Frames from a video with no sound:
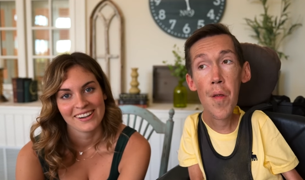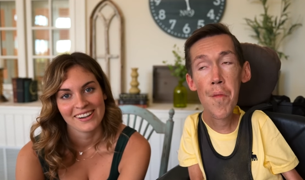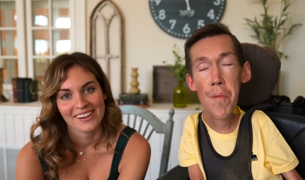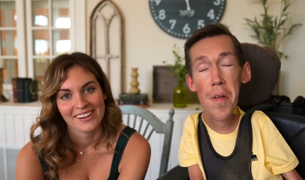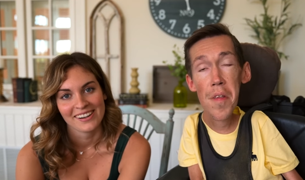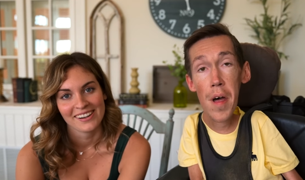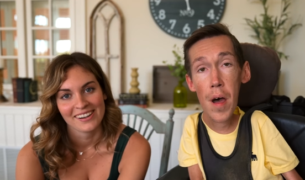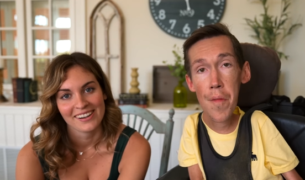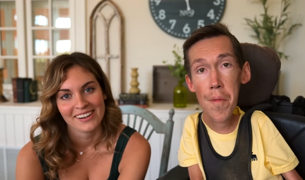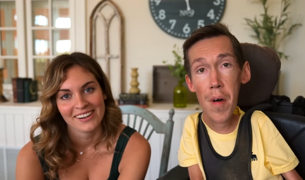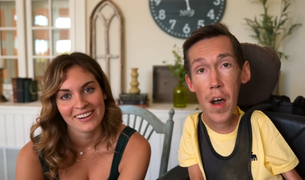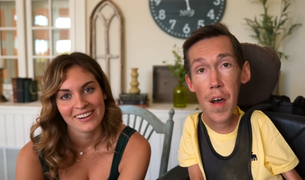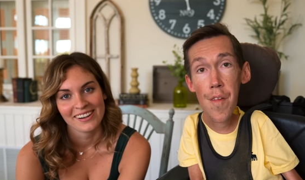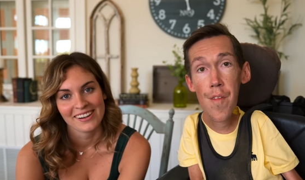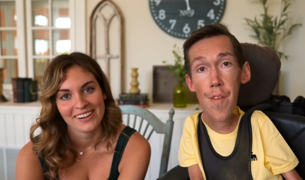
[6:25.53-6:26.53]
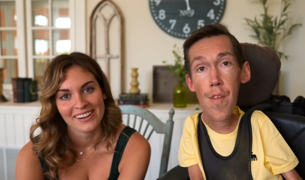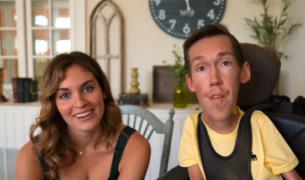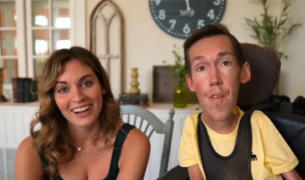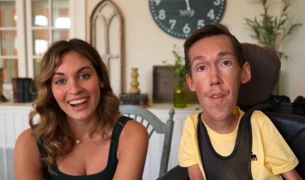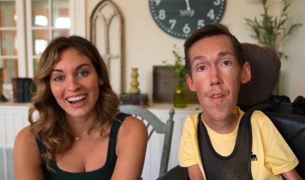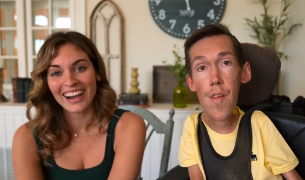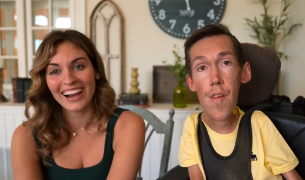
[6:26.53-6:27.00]
Speaker 1: But not mine.
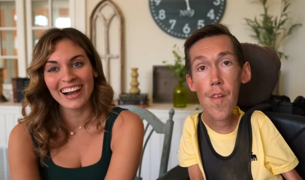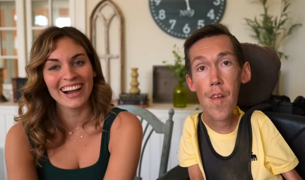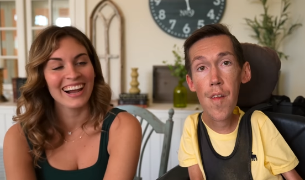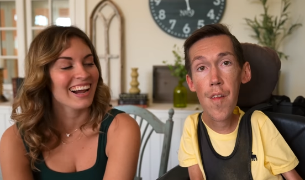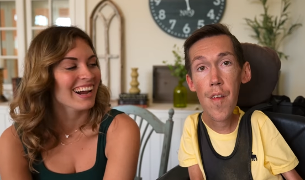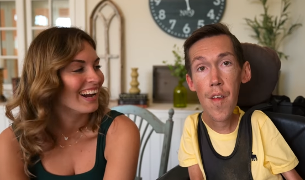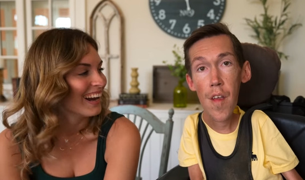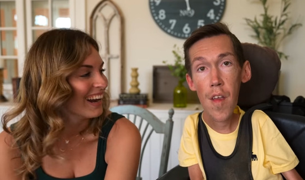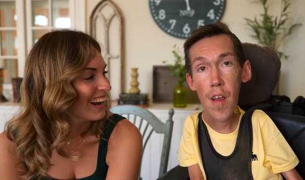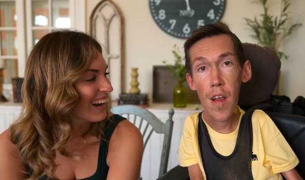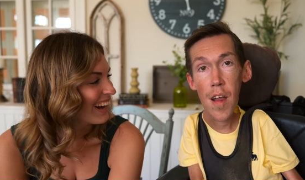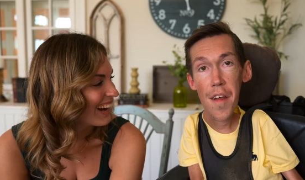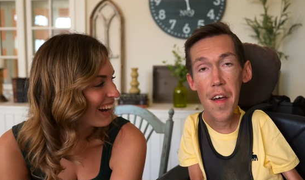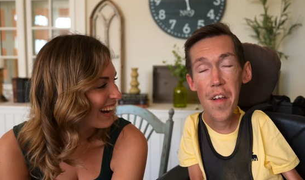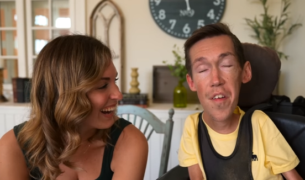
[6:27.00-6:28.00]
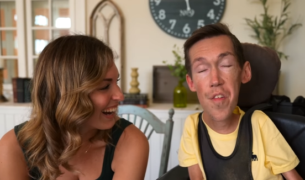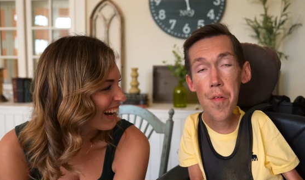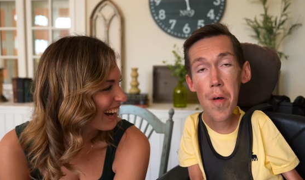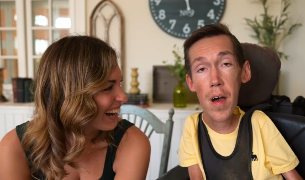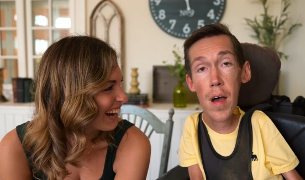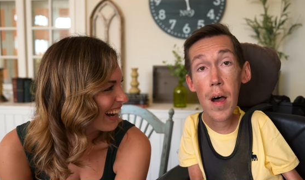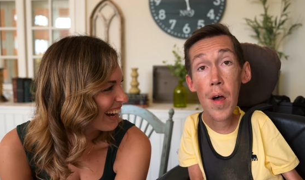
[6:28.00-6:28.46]
That is
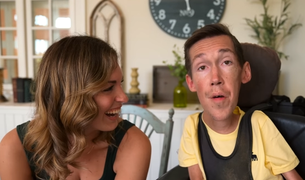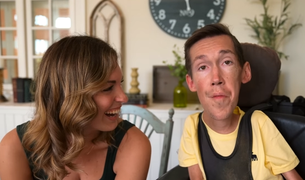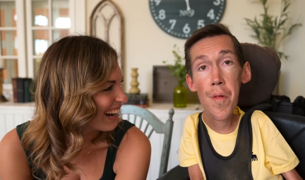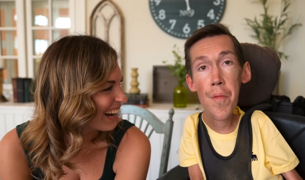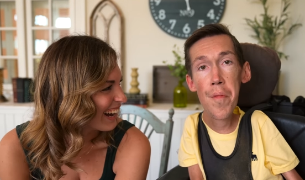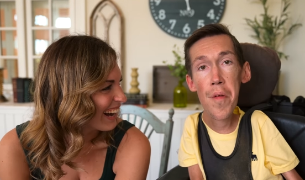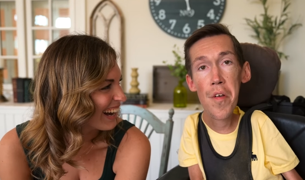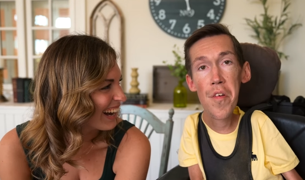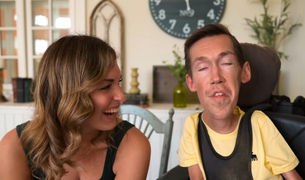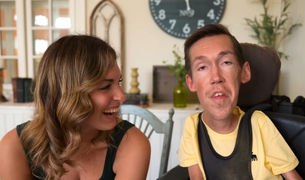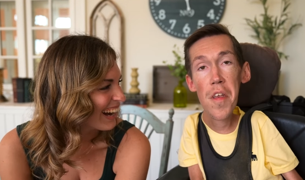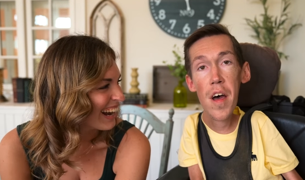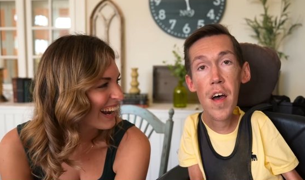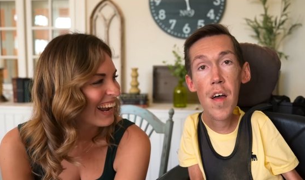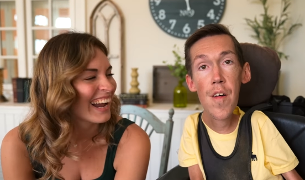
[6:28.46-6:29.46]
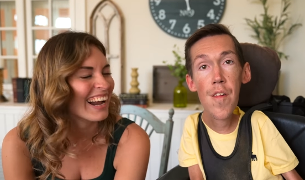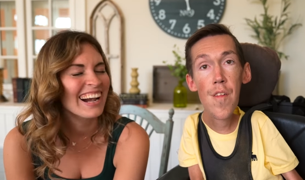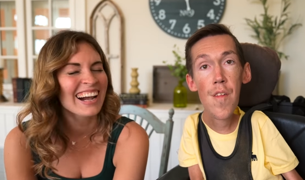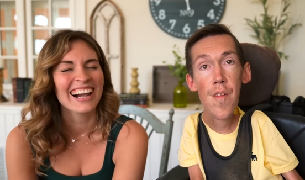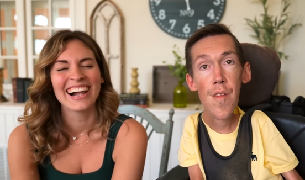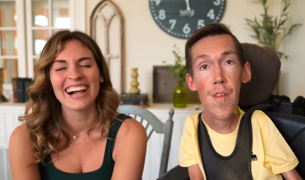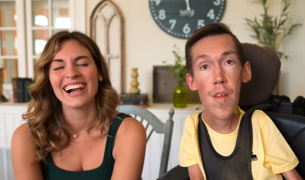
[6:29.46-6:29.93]
why I am up here today.
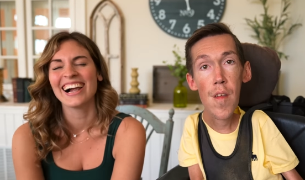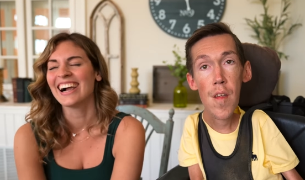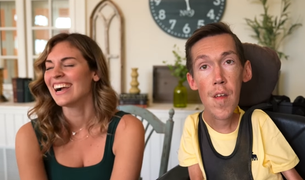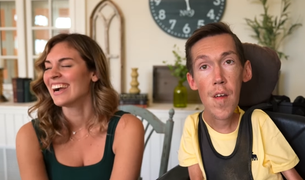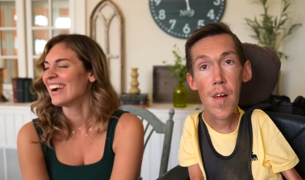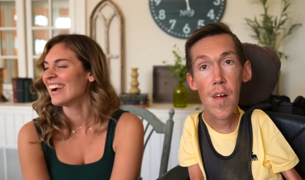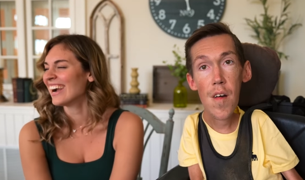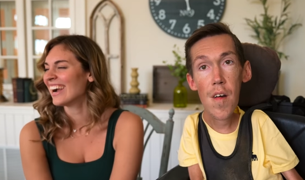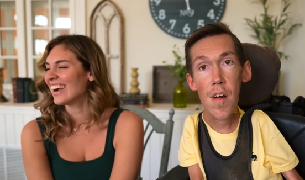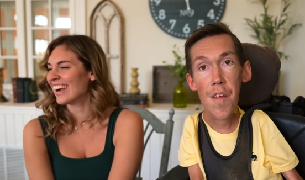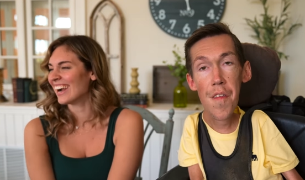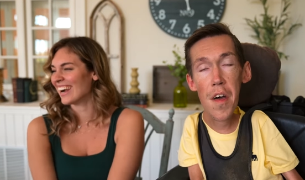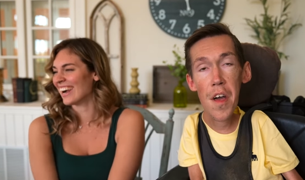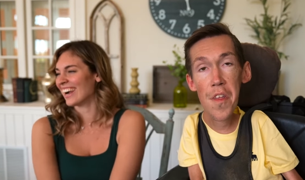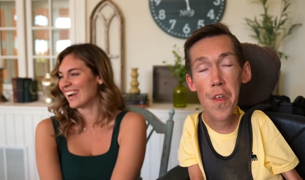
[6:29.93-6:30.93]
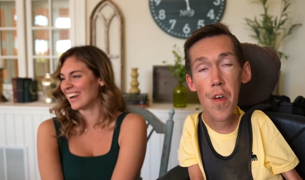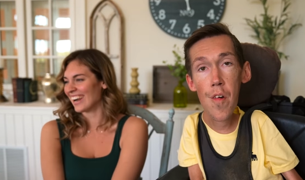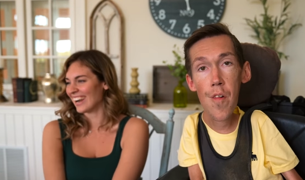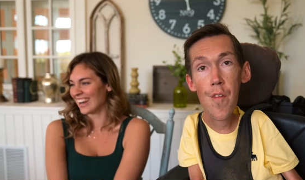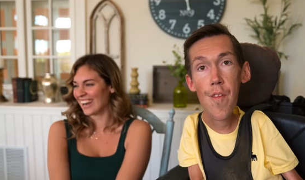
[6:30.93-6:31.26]
Thank you.